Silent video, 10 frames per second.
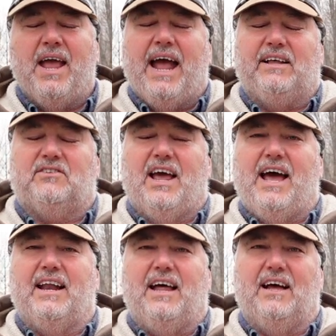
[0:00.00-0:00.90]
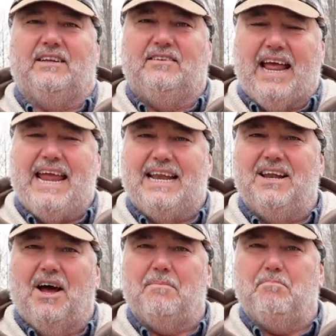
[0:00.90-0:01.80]
has had a date
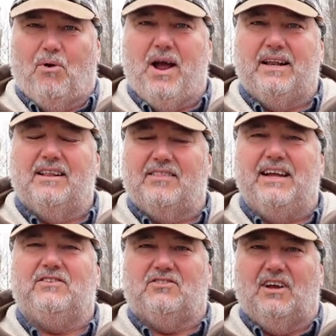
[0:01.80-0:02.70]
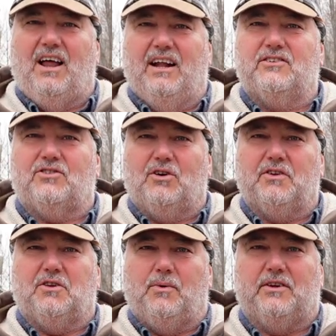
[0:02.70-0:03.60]
nut bread that they sell and serve
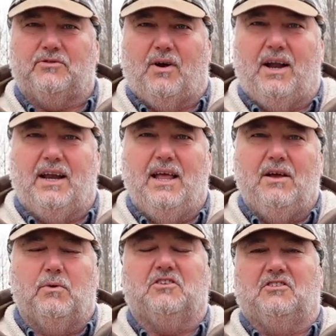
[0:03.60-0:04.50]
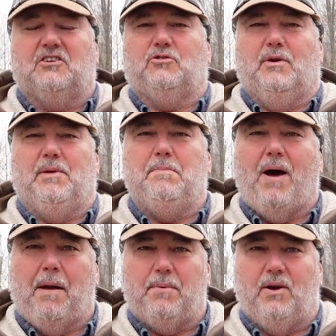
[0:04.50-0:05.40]
at the restaurant, which is extremely
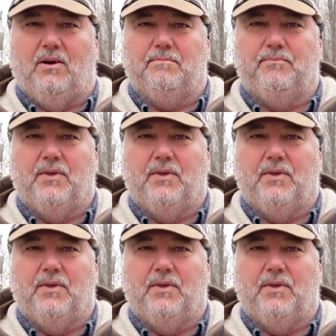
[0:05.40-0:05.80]
popular.